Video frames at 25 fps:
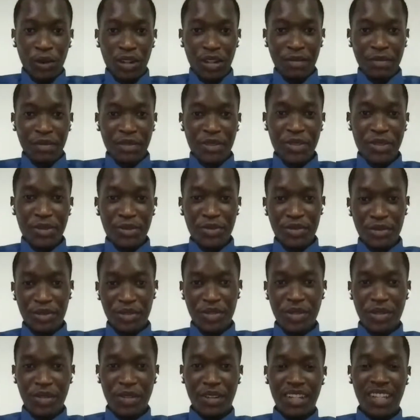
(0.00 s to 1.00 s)
Welcome to the
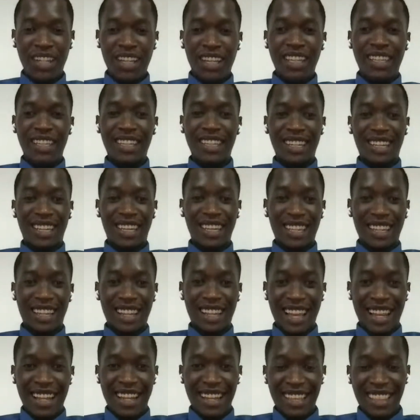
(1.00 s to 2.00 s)
Real Talk. Yet
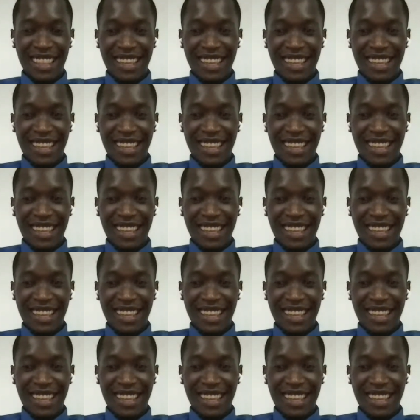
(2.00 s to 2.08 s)
again,